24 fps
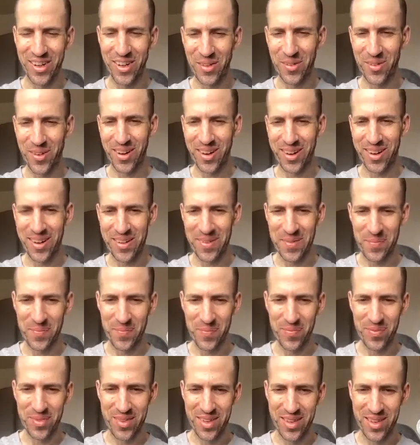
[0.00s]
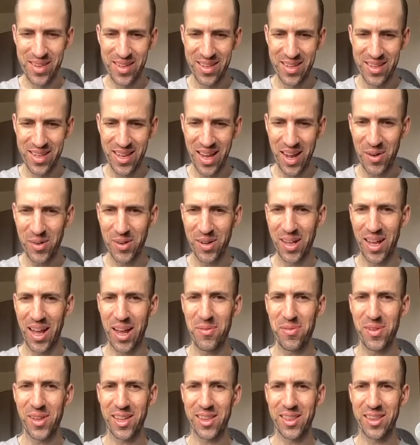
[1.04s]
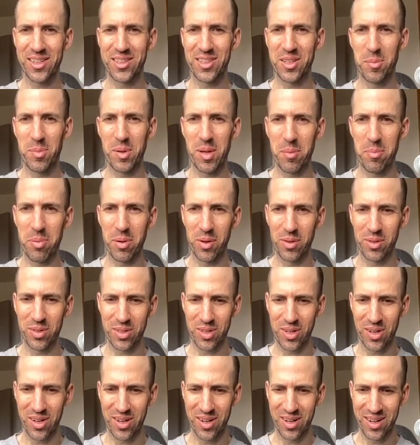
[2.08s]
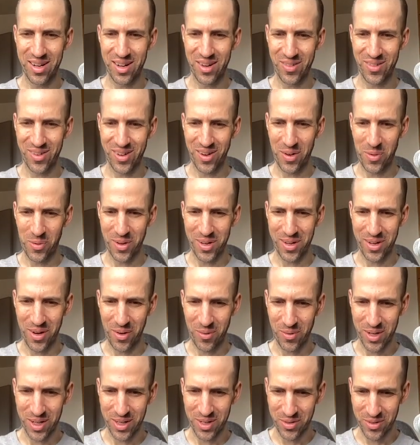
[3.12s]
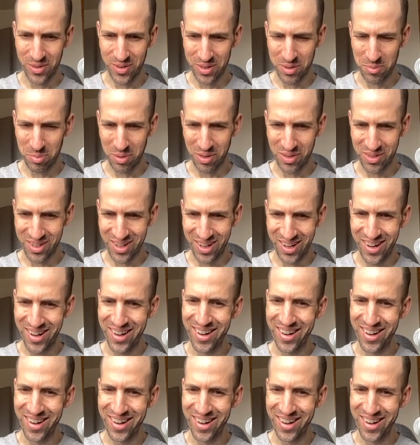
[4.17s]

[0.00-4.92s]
Ryan. I, would, I feel like this should be a poster. I want, I want, I want to own this poster.